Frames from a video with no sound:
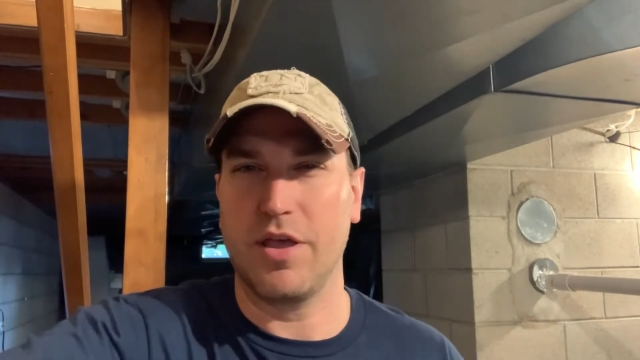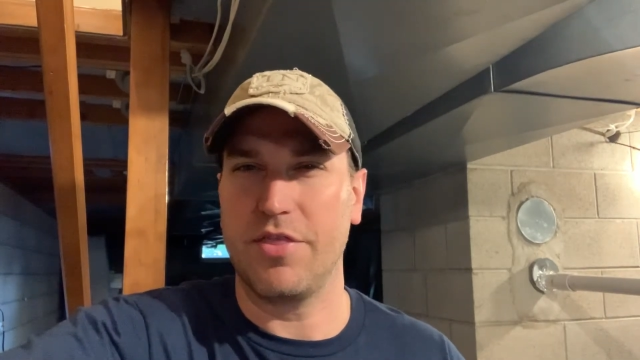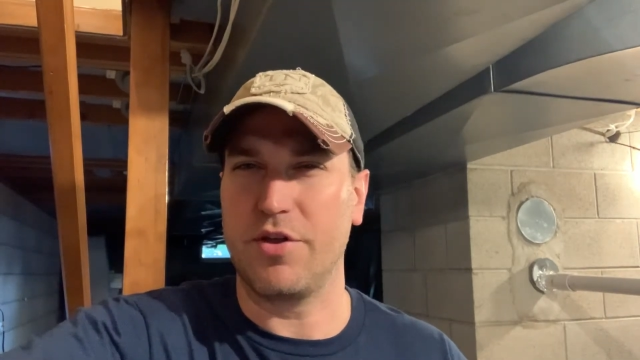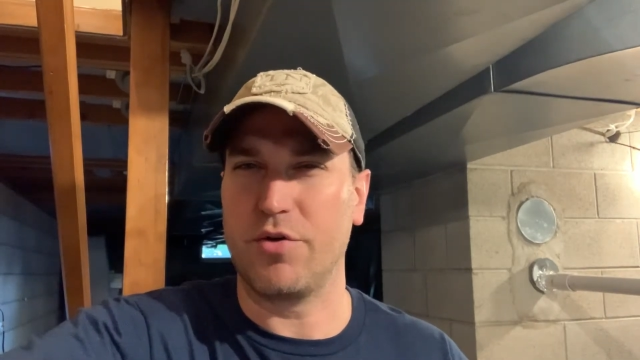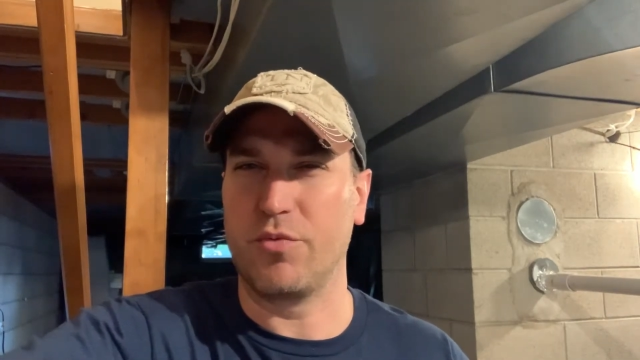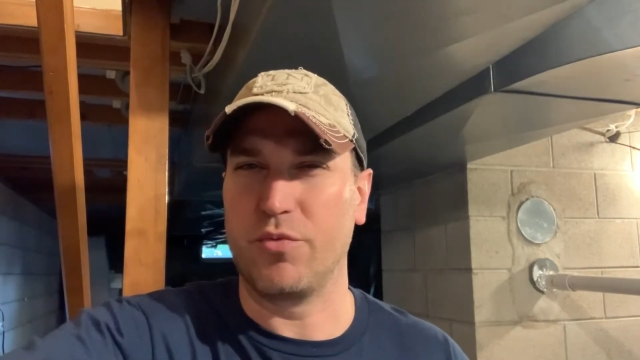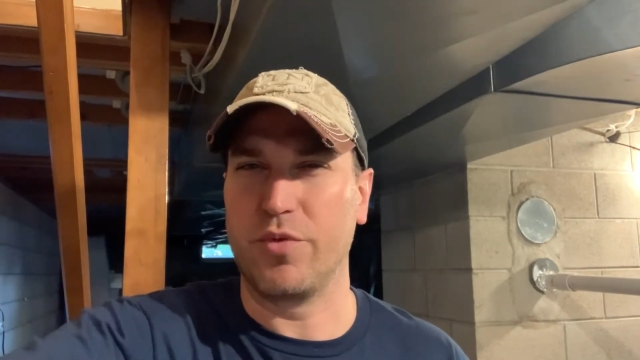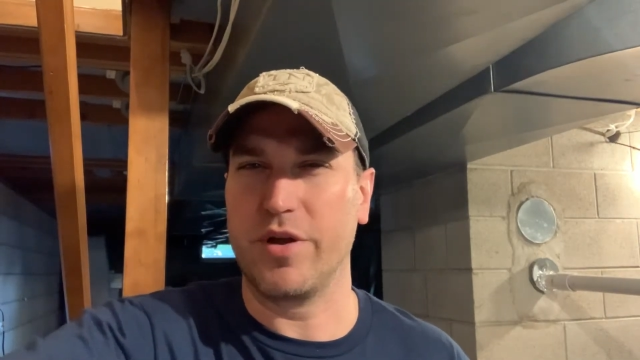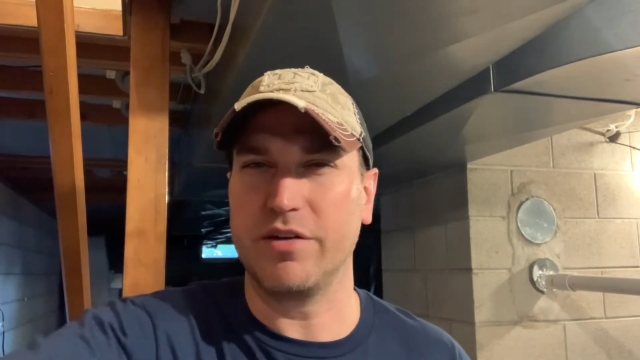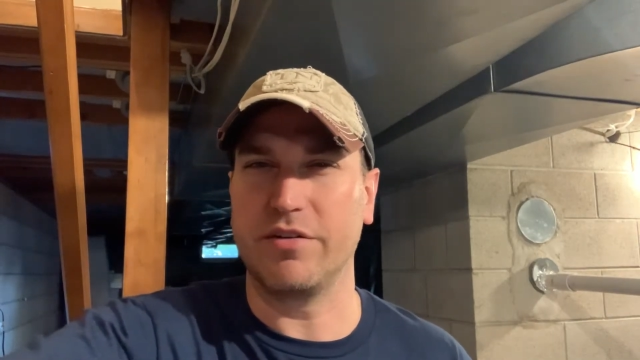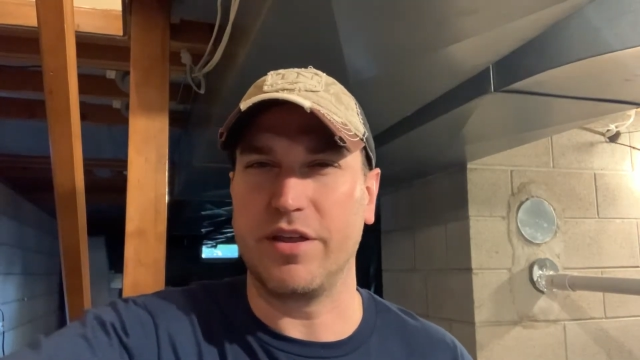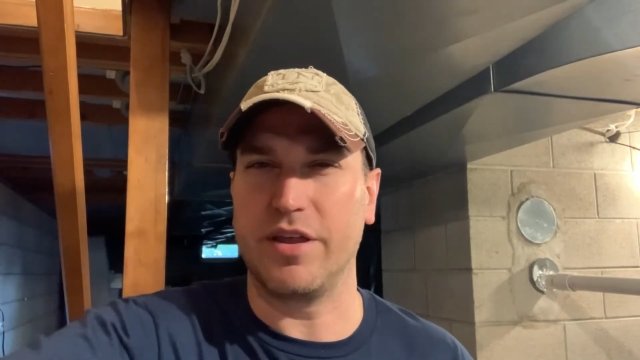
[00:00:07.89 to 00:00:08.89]
They're
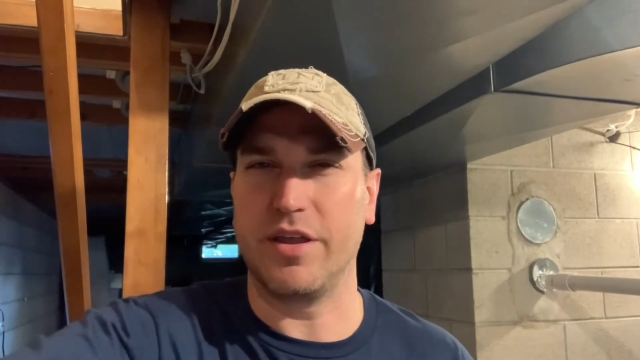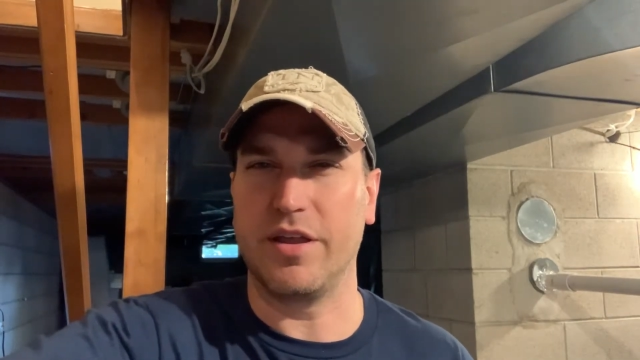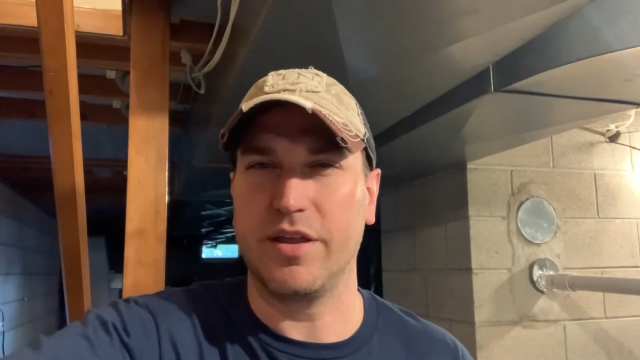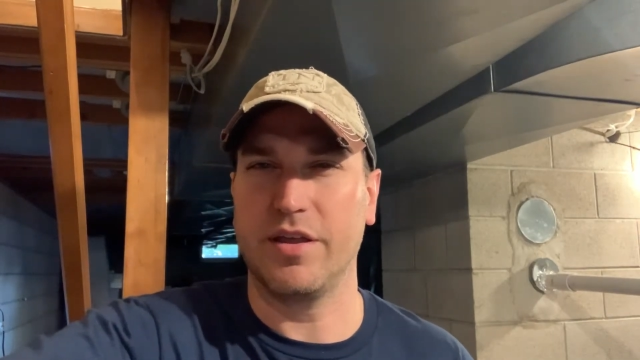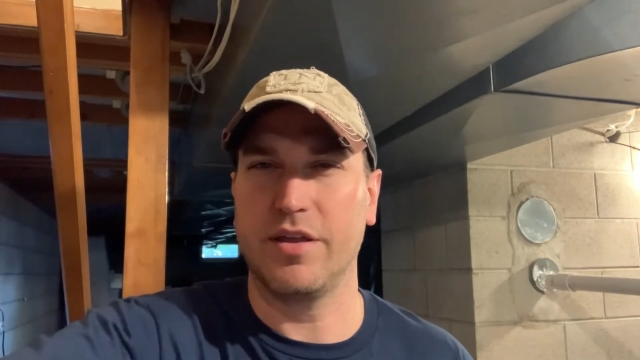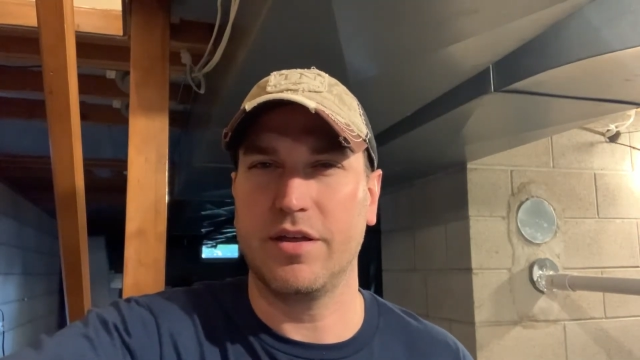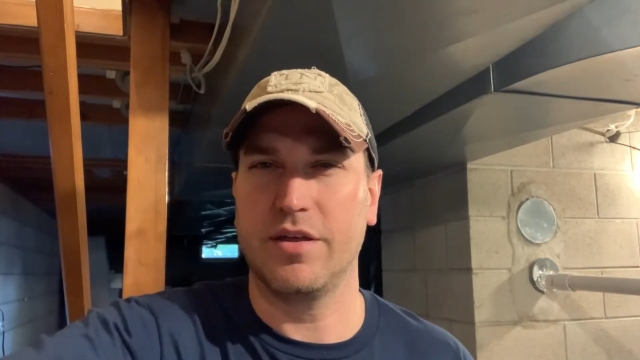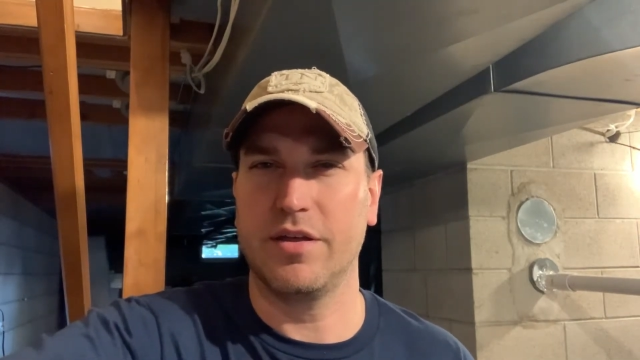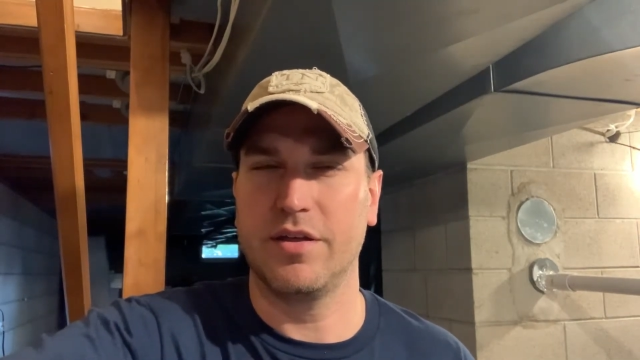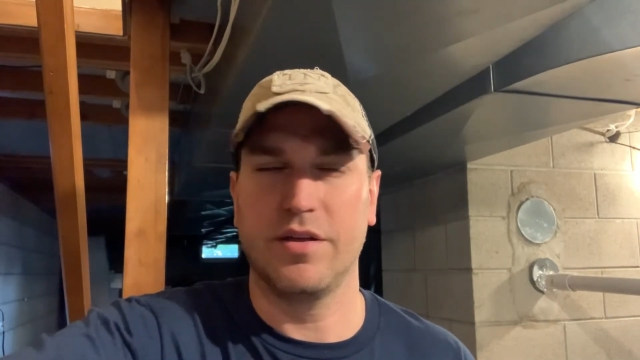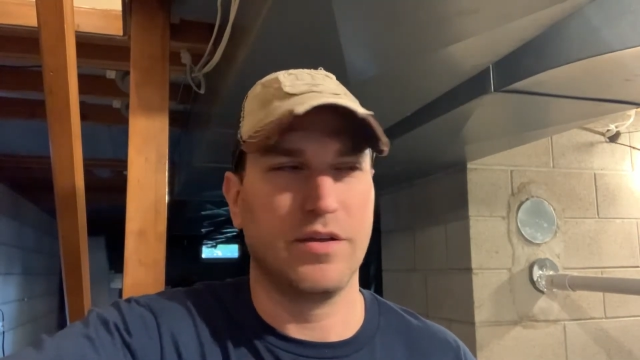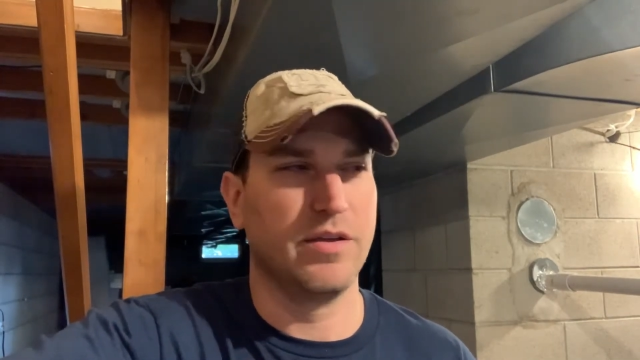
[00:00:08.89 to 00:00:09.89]
really
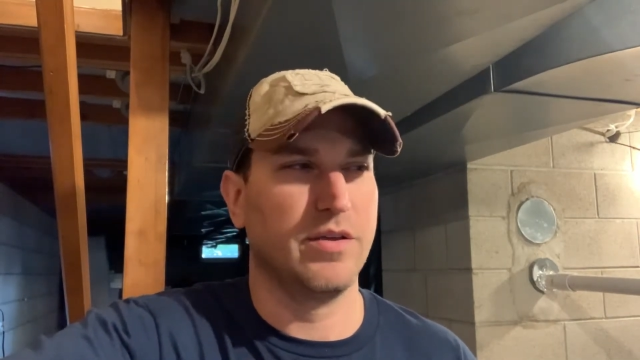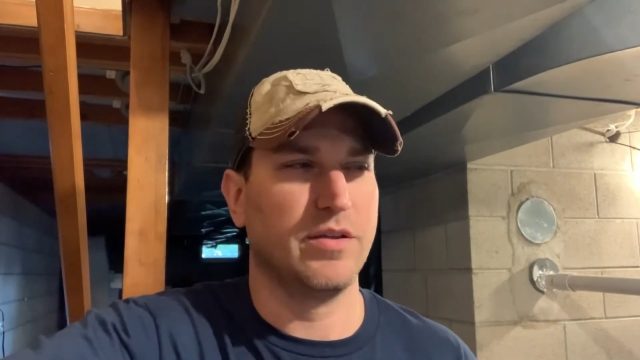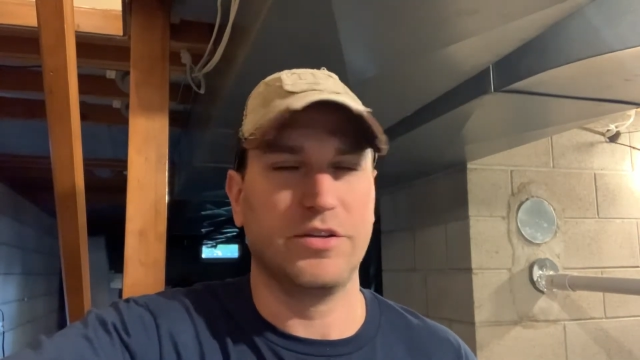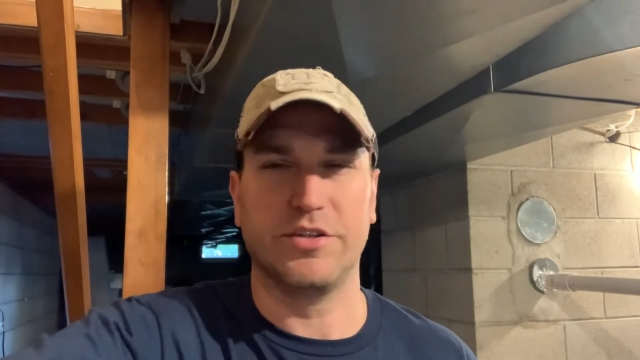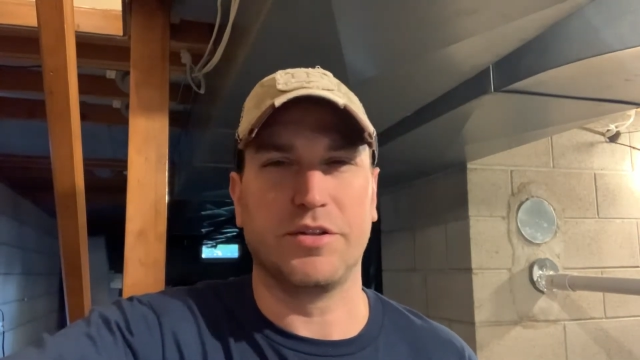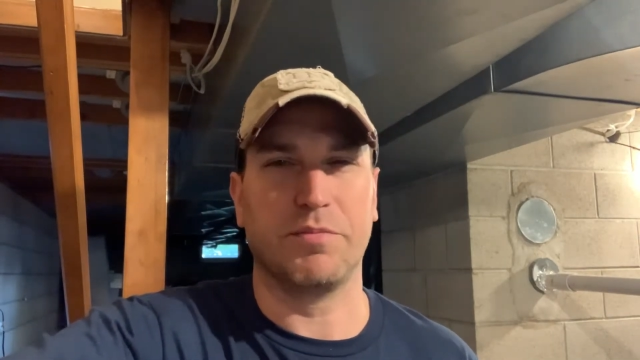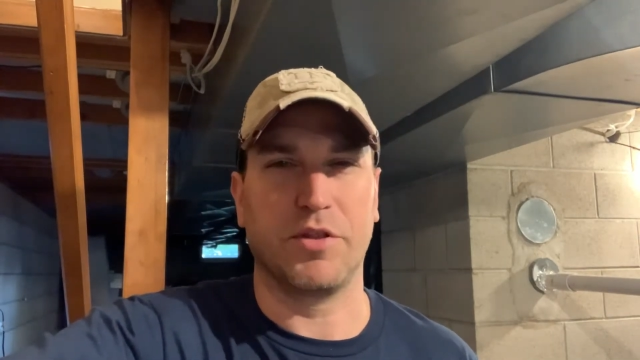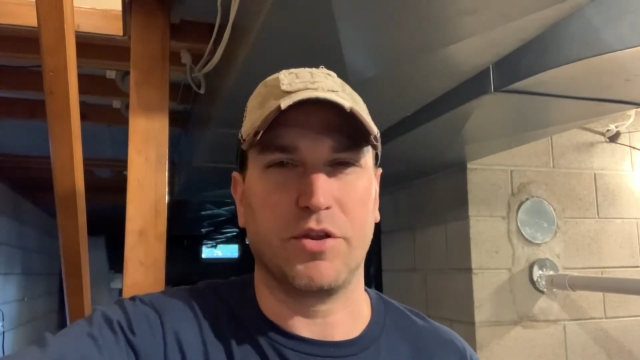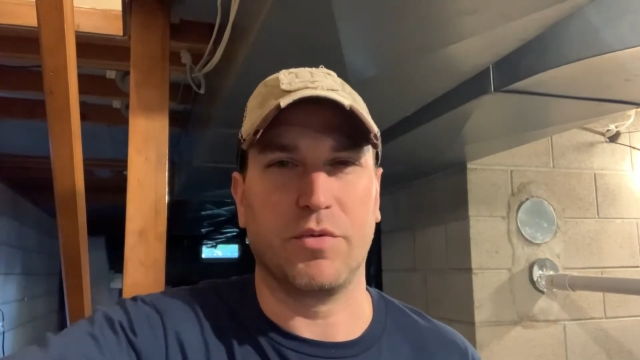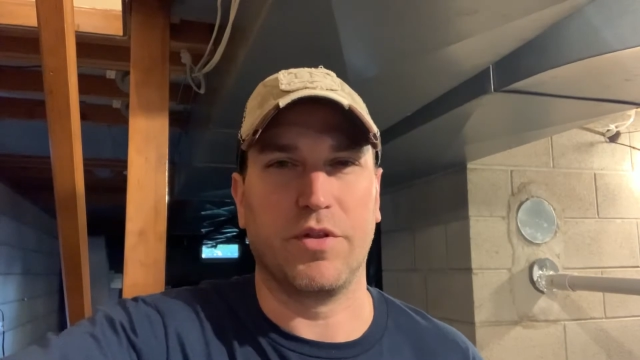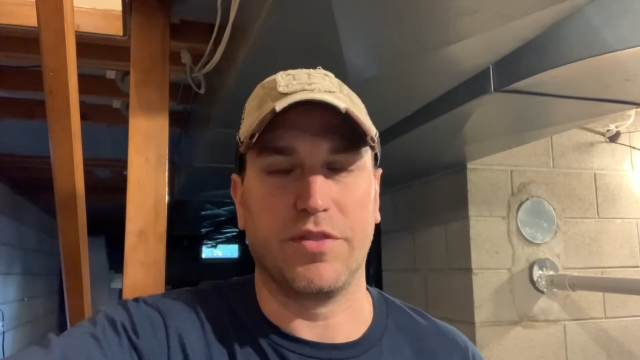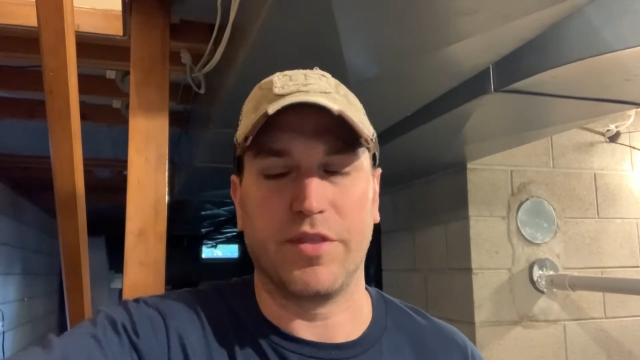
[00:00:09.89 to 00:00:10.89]
just something you
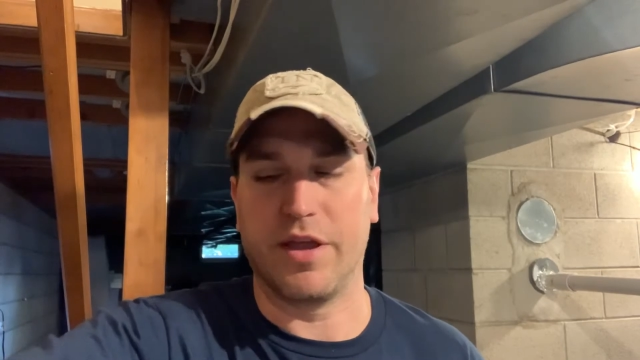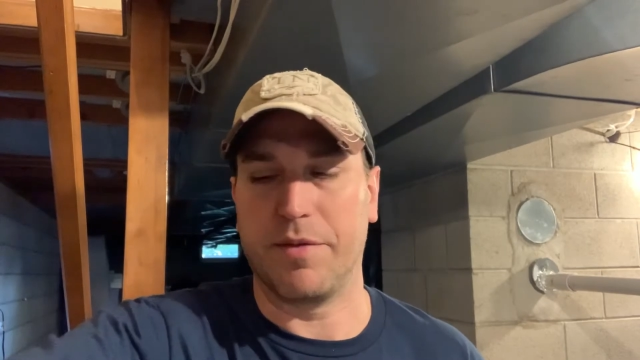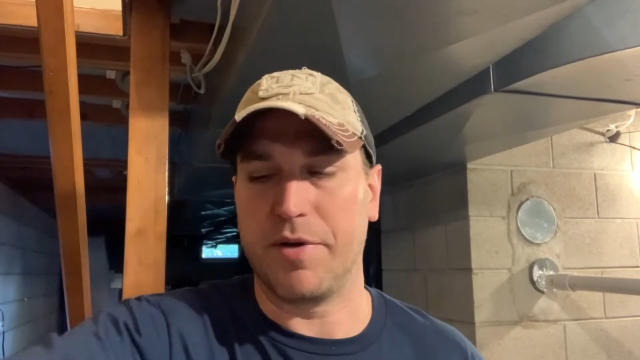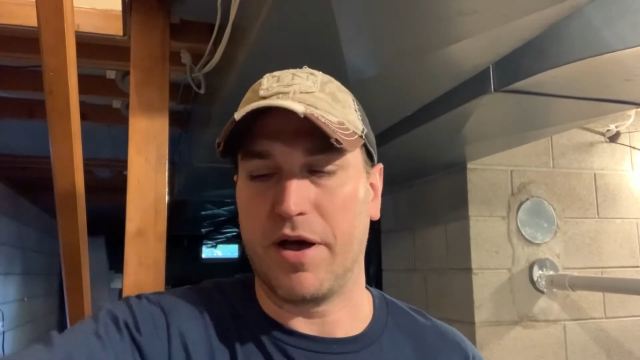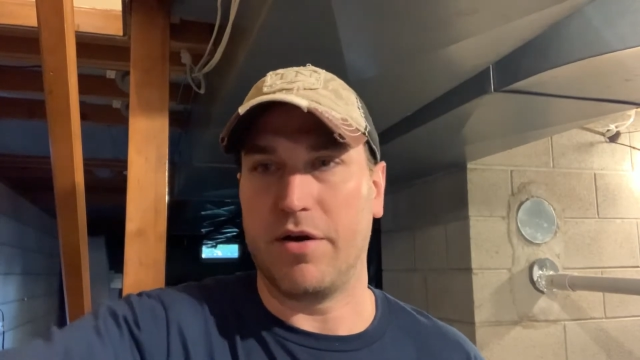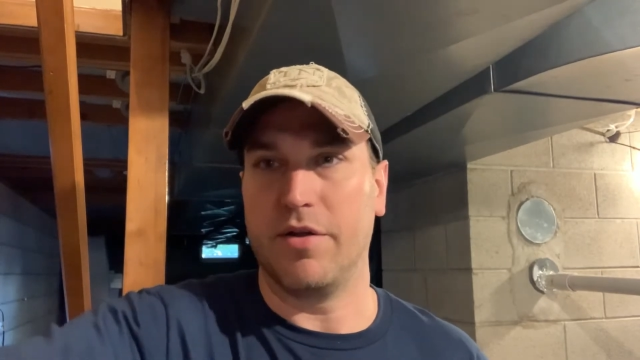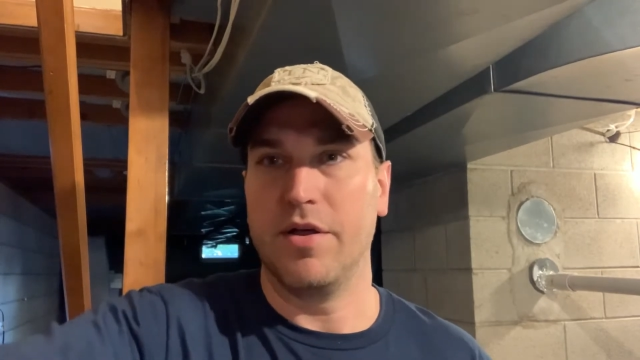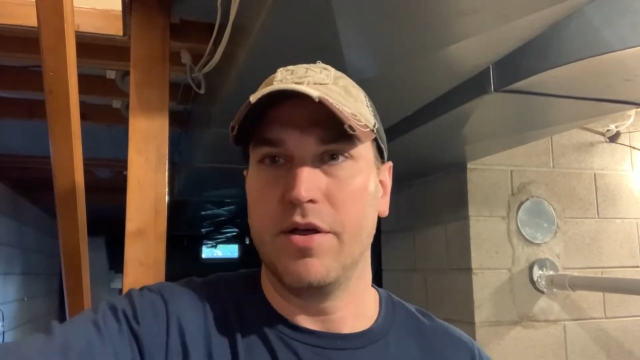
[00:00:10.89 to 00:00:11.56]
wouldn't think about.